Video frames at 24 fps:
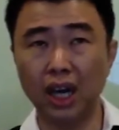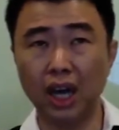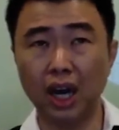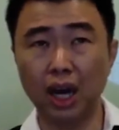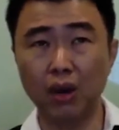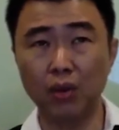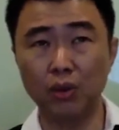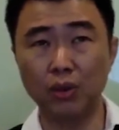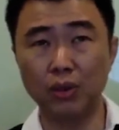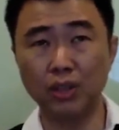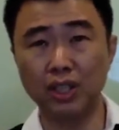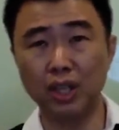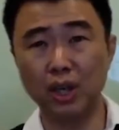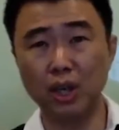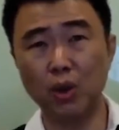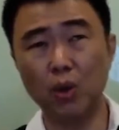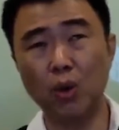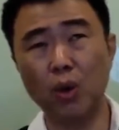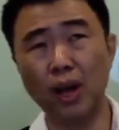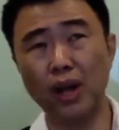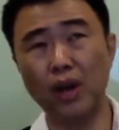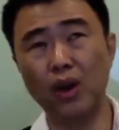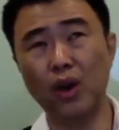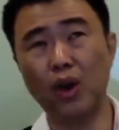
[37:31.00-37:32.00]
I would say,
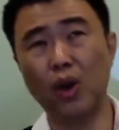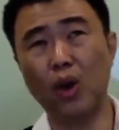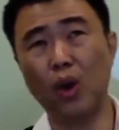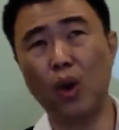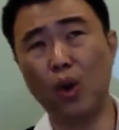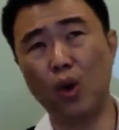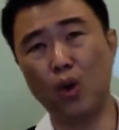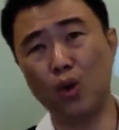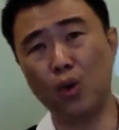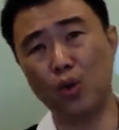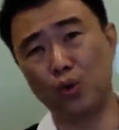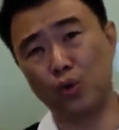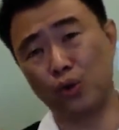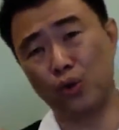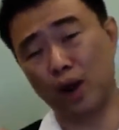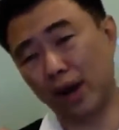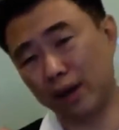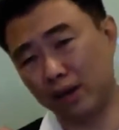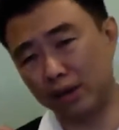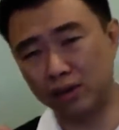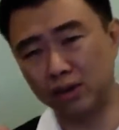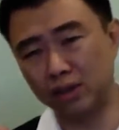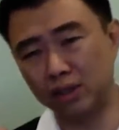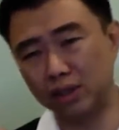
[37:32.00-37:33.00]
quite
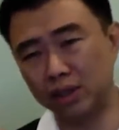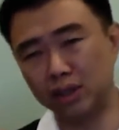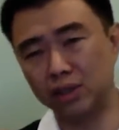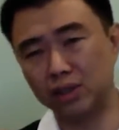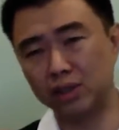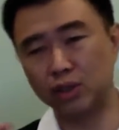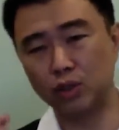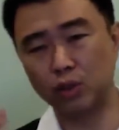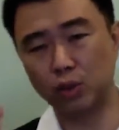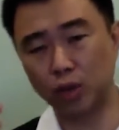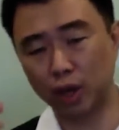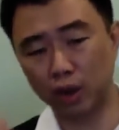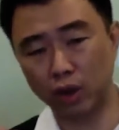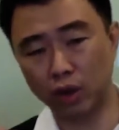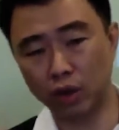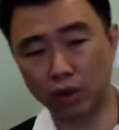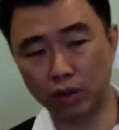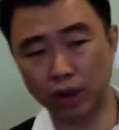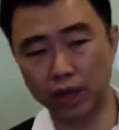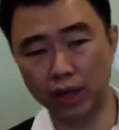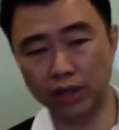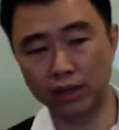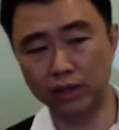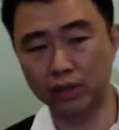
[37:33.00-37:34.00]
alright only. It's quite
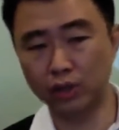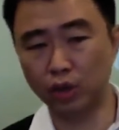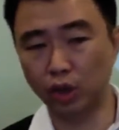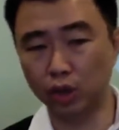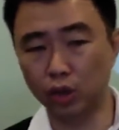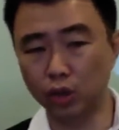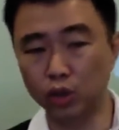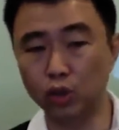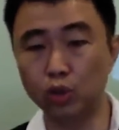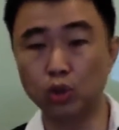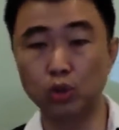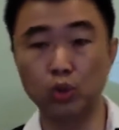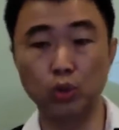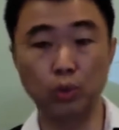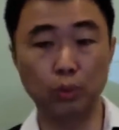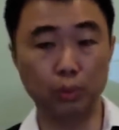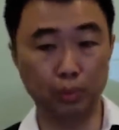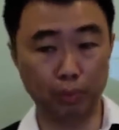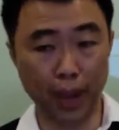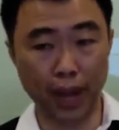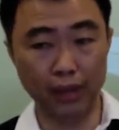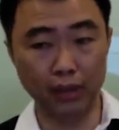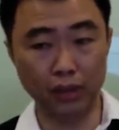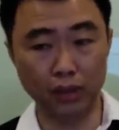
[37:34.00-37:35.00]
alright. It's not too
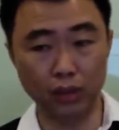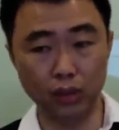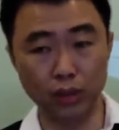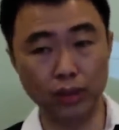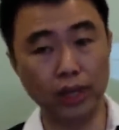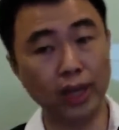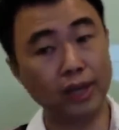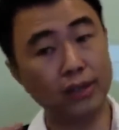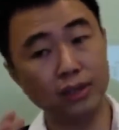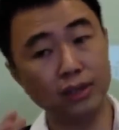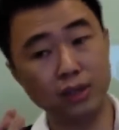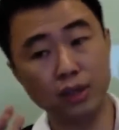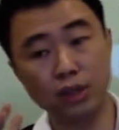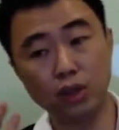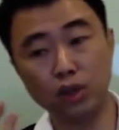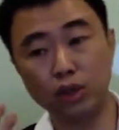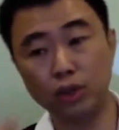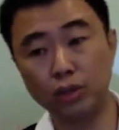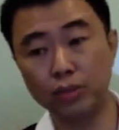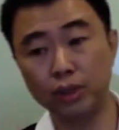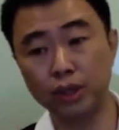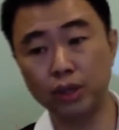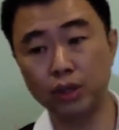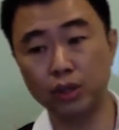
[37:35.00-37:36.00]
bad. So next year
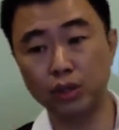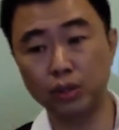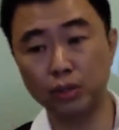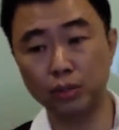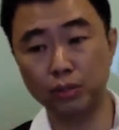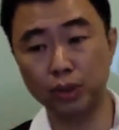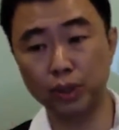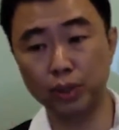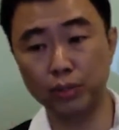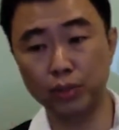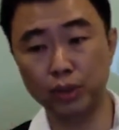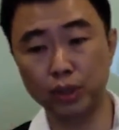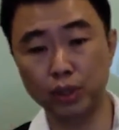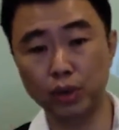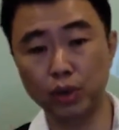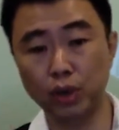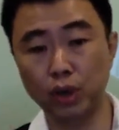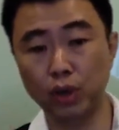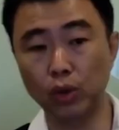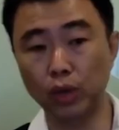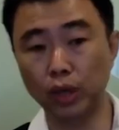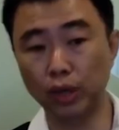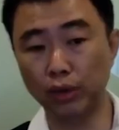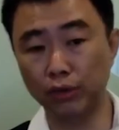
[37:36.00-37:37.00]
going to be pretty much
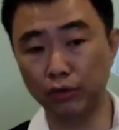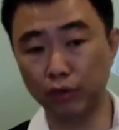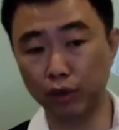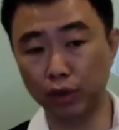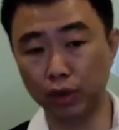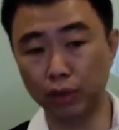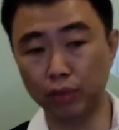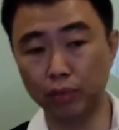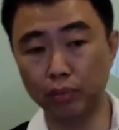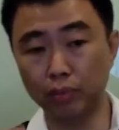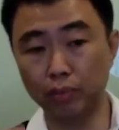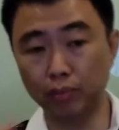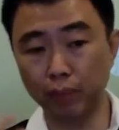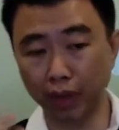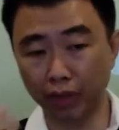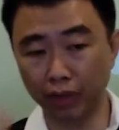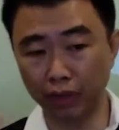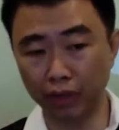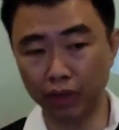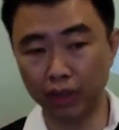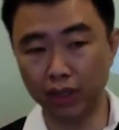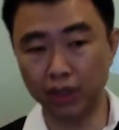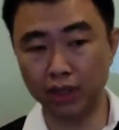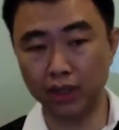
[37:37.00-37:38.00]
quite okay. For the
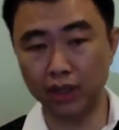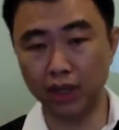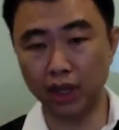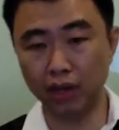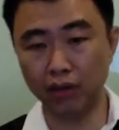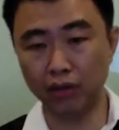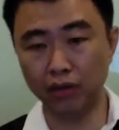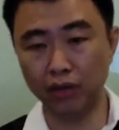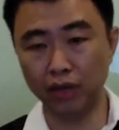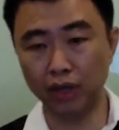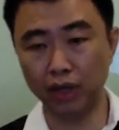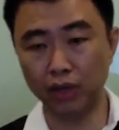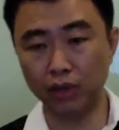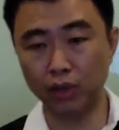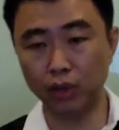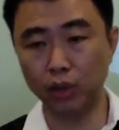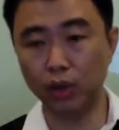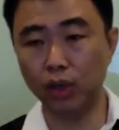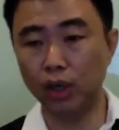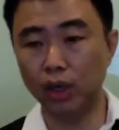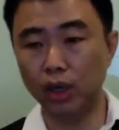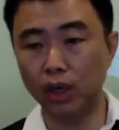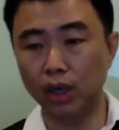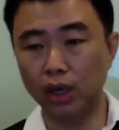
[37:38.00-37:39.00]
month itself, right?
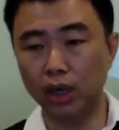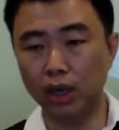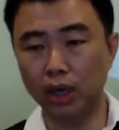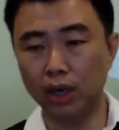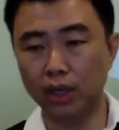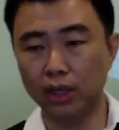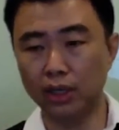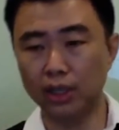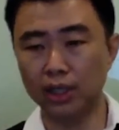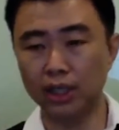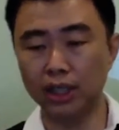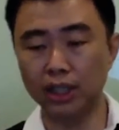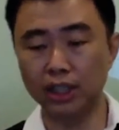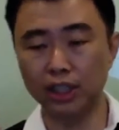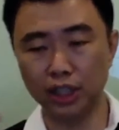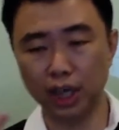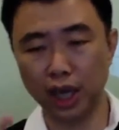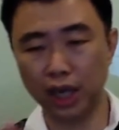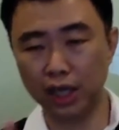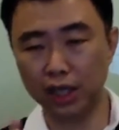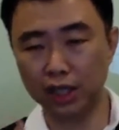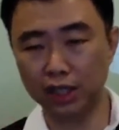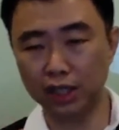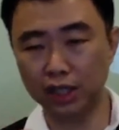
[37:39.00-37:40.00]
So the
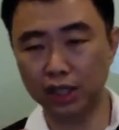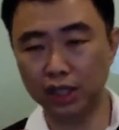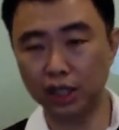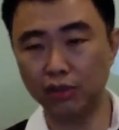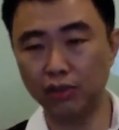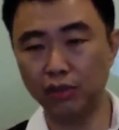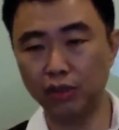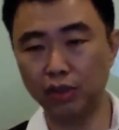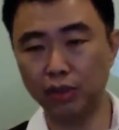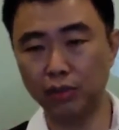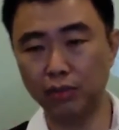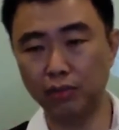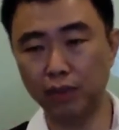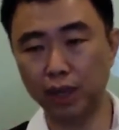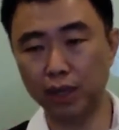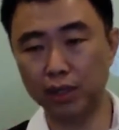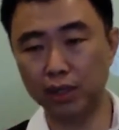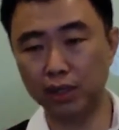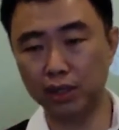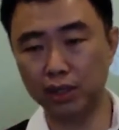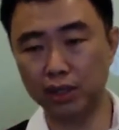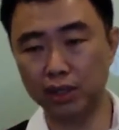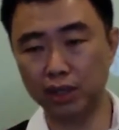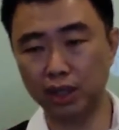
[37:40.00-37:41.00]
challenge for the
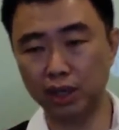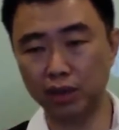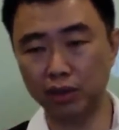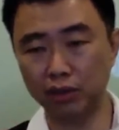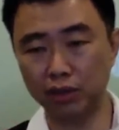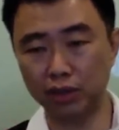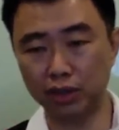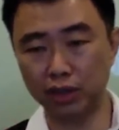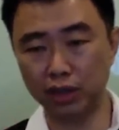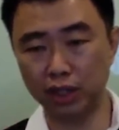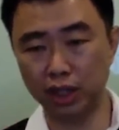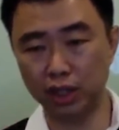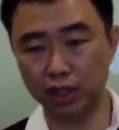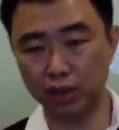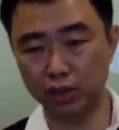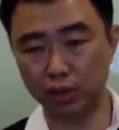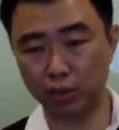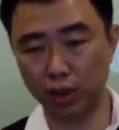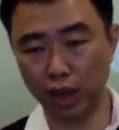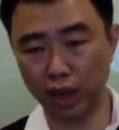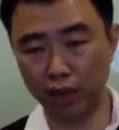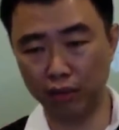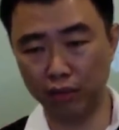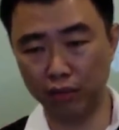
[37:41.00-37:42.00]
month itself is that you
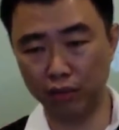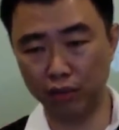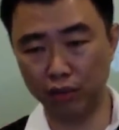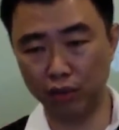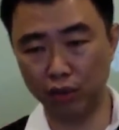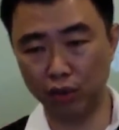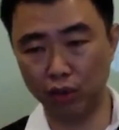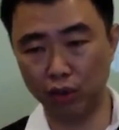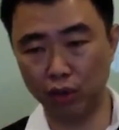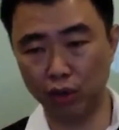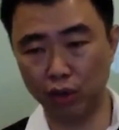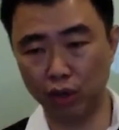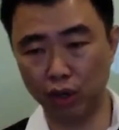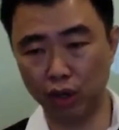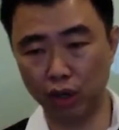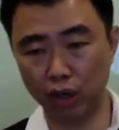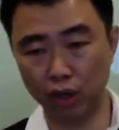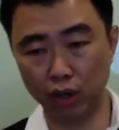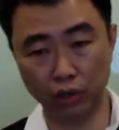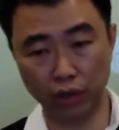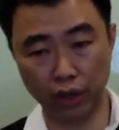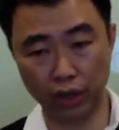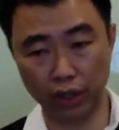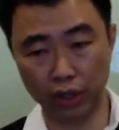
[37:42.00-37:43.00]
have your
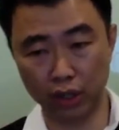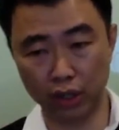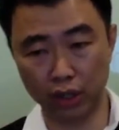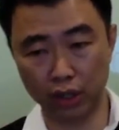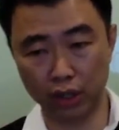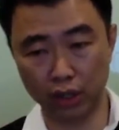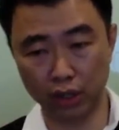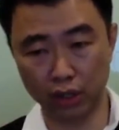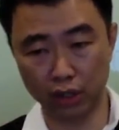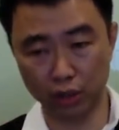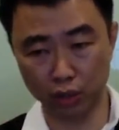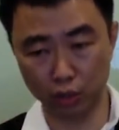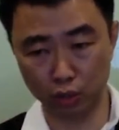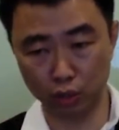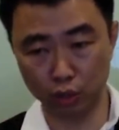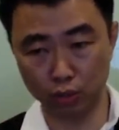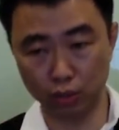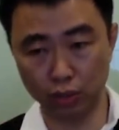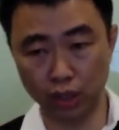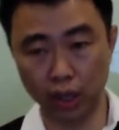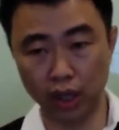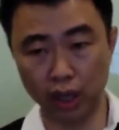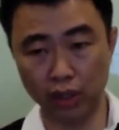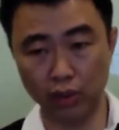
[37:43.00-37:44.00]
greater
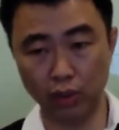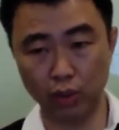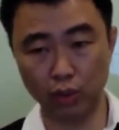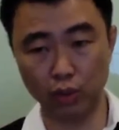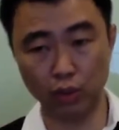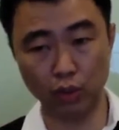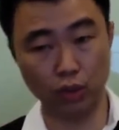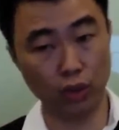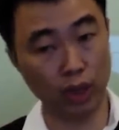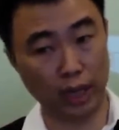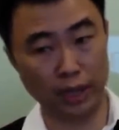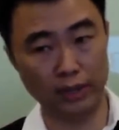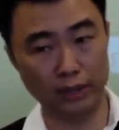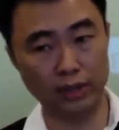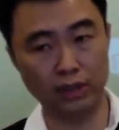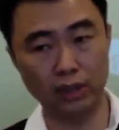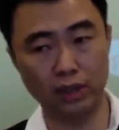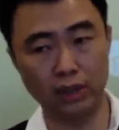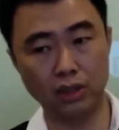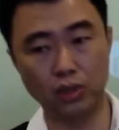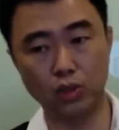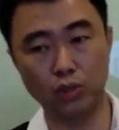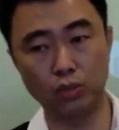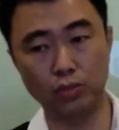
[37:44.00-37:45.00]
consumer and also your lesser
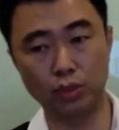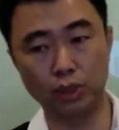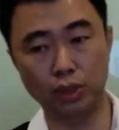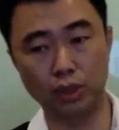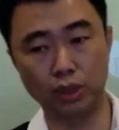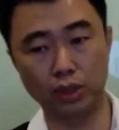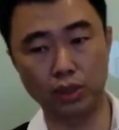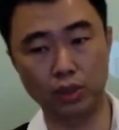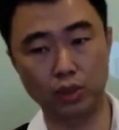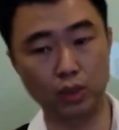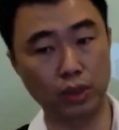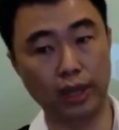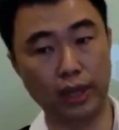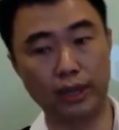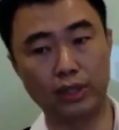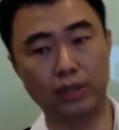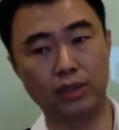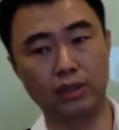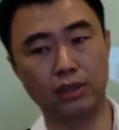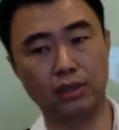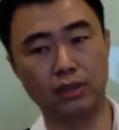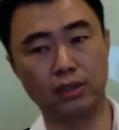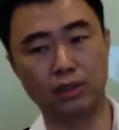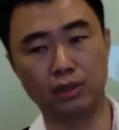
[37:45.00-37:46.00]
consumer together.
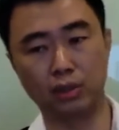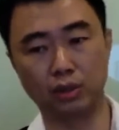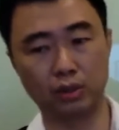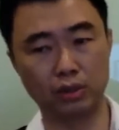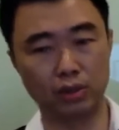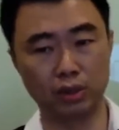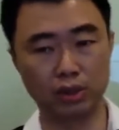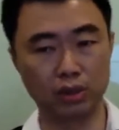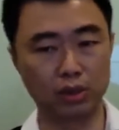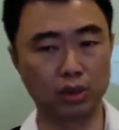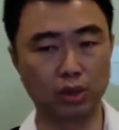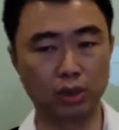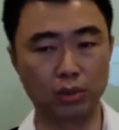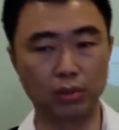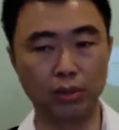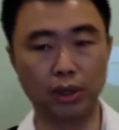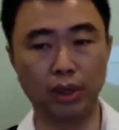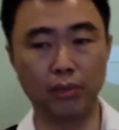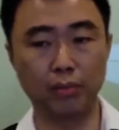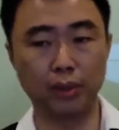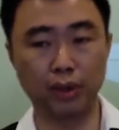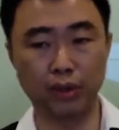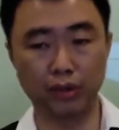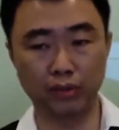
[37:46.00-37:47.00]
So it's going to be a
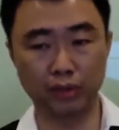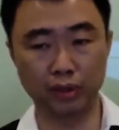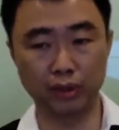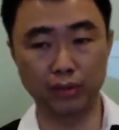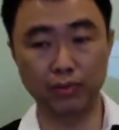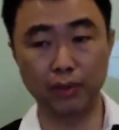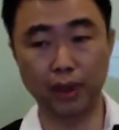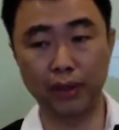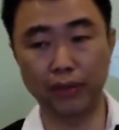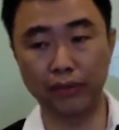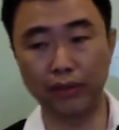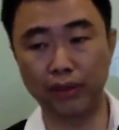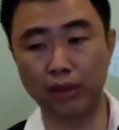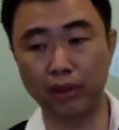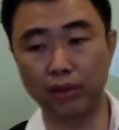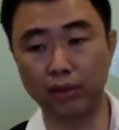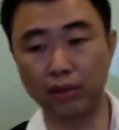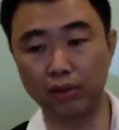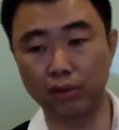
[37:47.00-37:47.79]
bit of a spending.